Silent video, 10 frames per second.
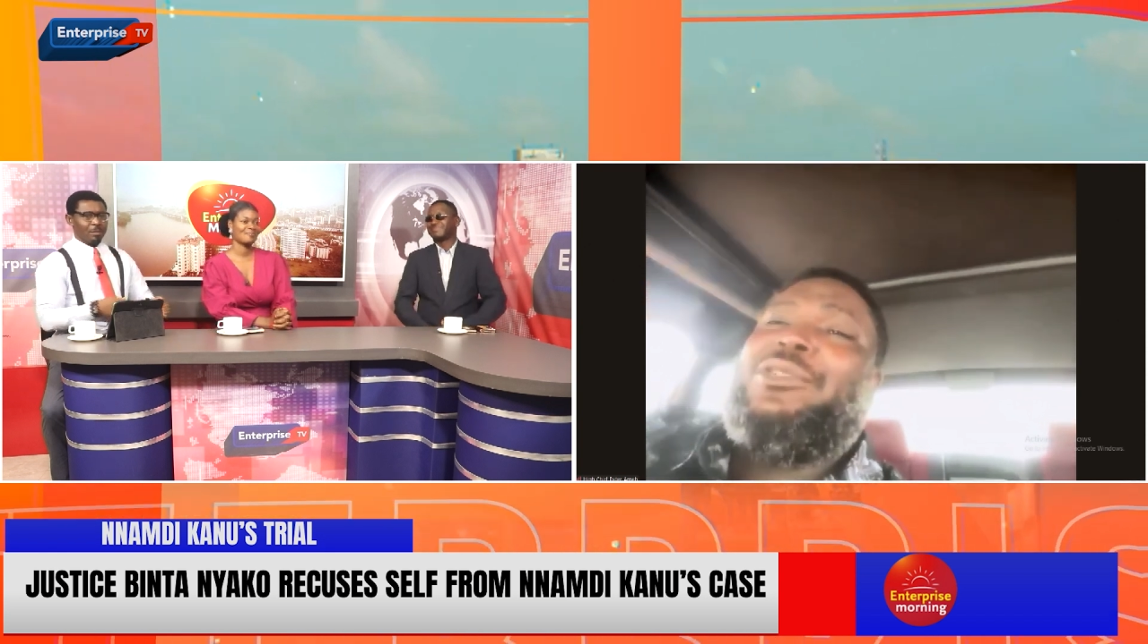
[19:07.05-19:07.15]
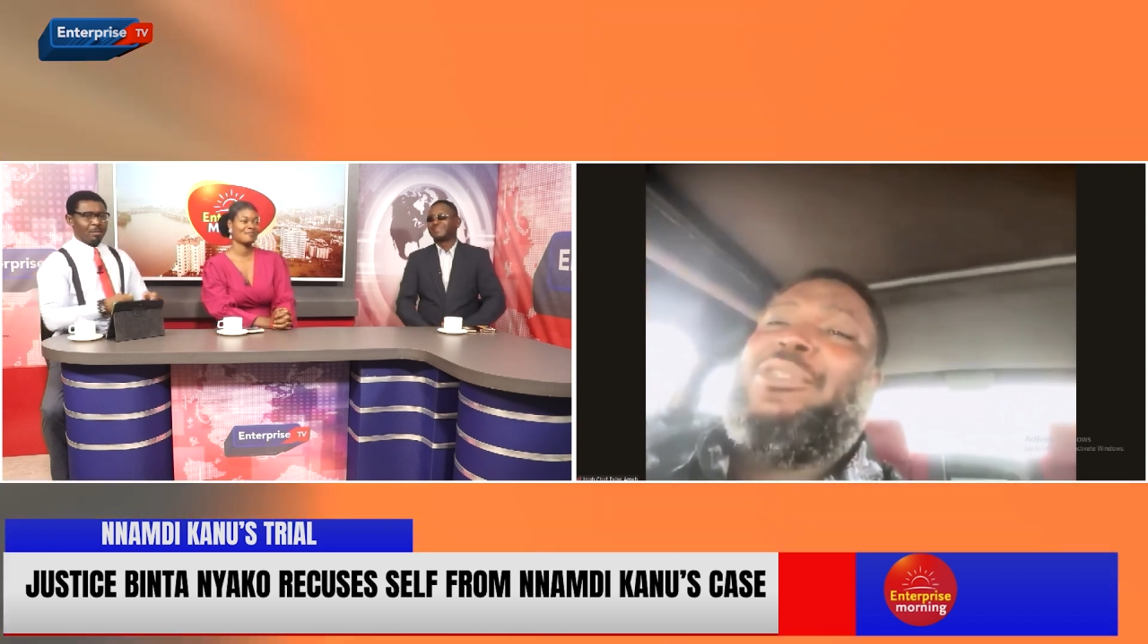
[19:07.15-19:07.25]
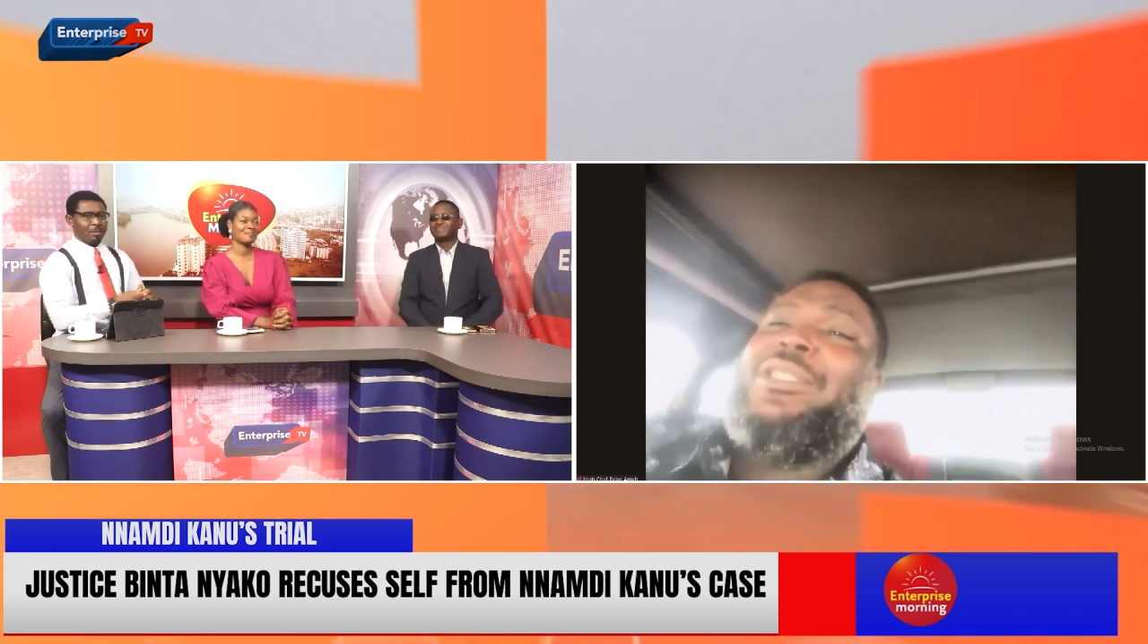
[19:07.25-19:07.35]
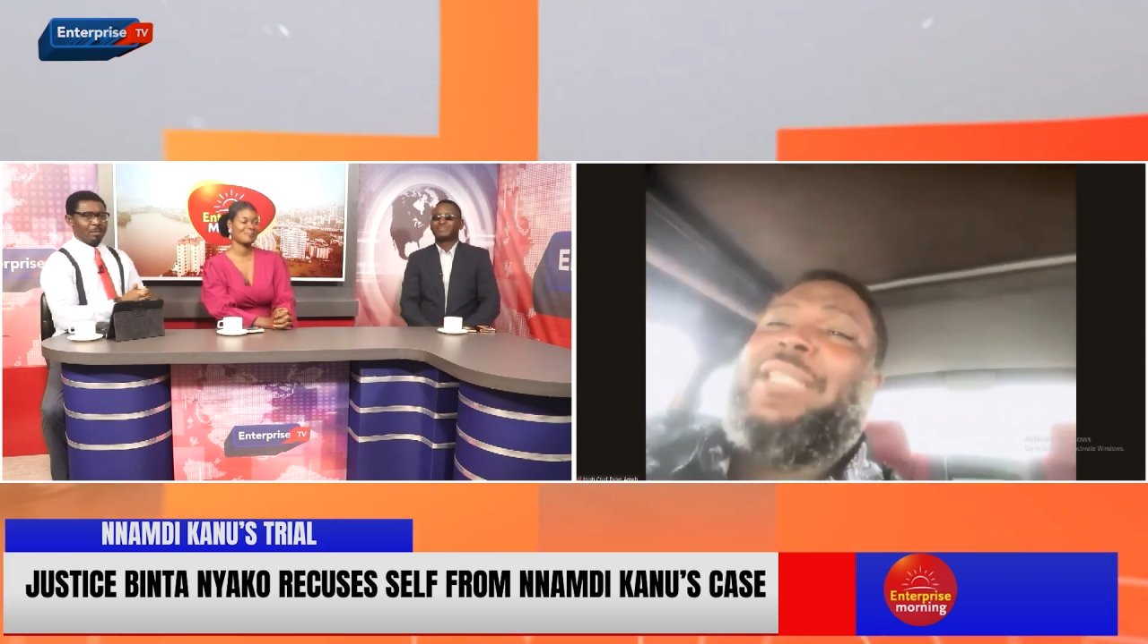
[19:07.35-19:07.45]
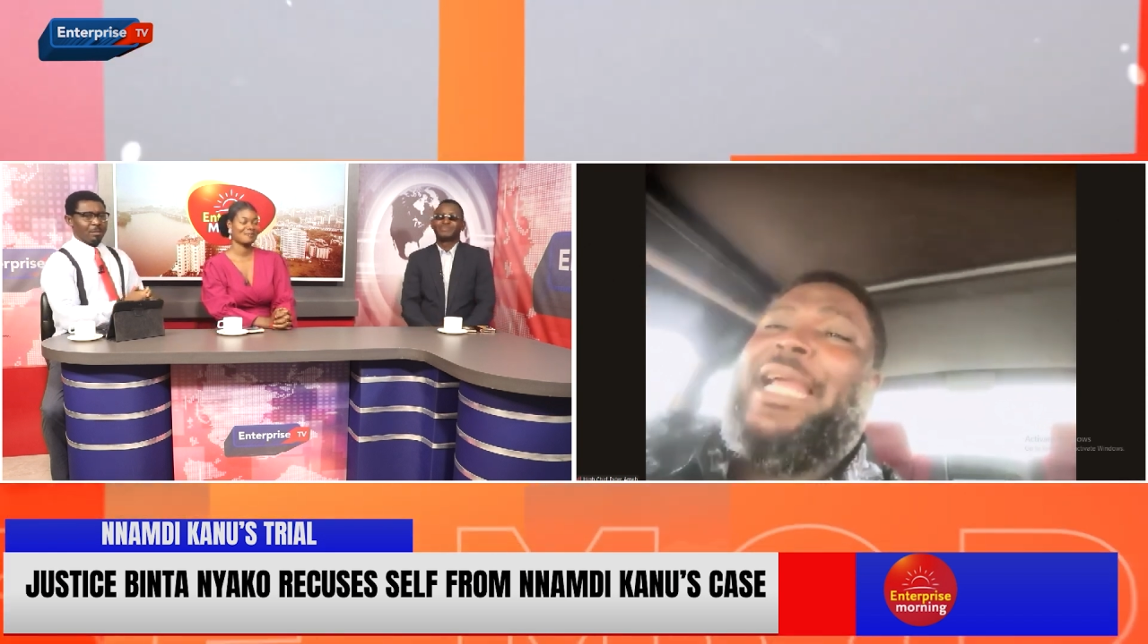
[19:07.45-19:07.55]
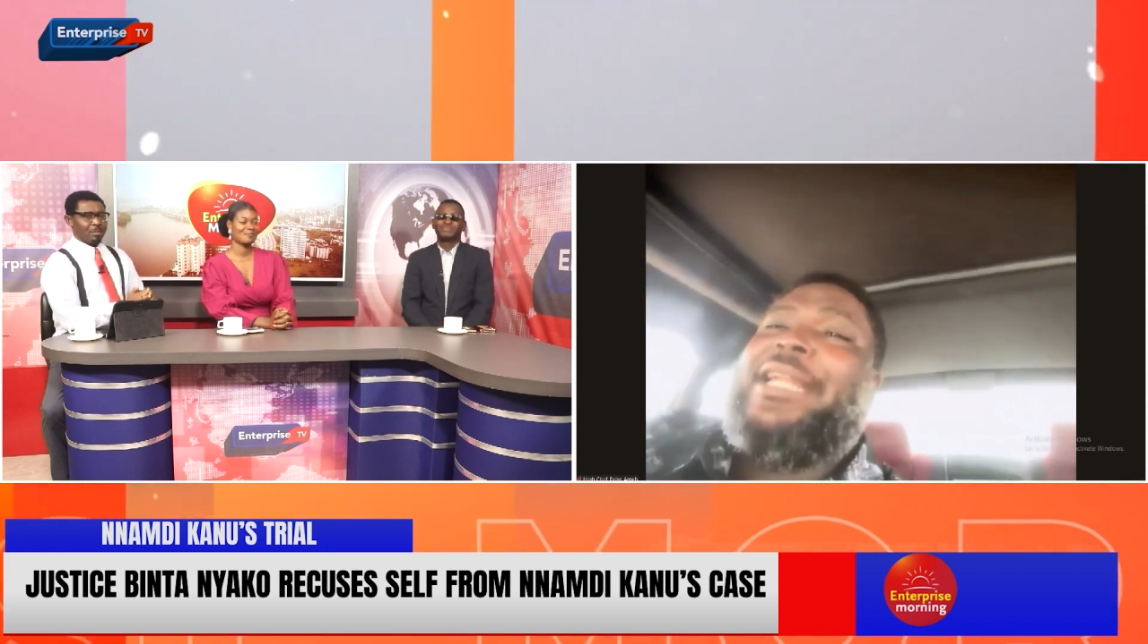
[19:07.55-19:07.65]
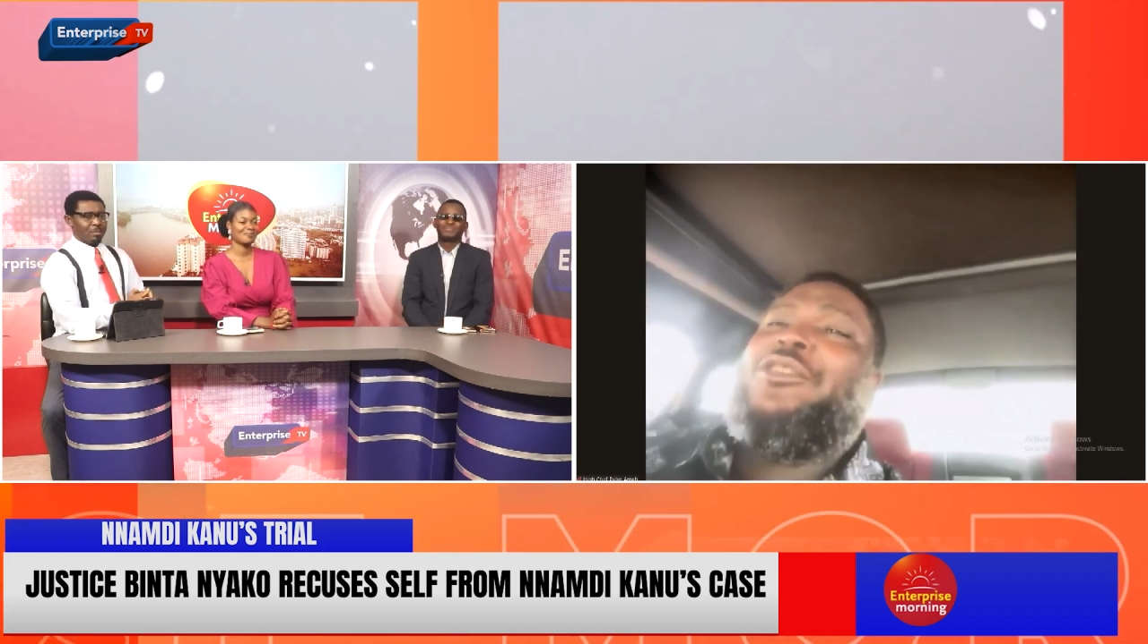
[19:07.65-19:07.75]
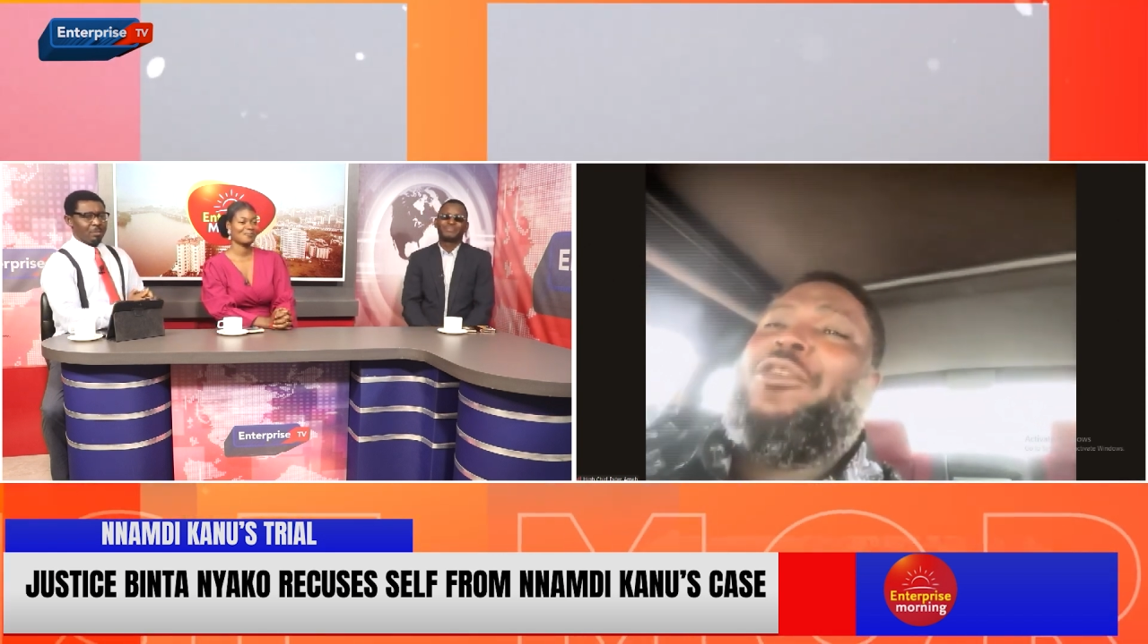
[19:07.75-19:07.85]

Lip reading: and make sure